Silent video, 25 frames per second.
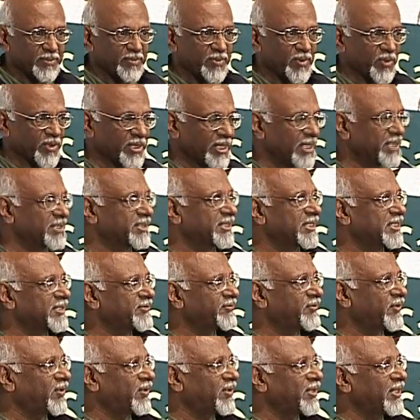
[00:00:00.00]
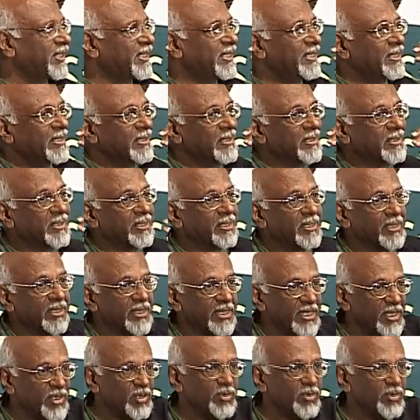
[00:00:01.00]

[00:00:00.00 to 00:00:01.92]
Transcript: occasions for theory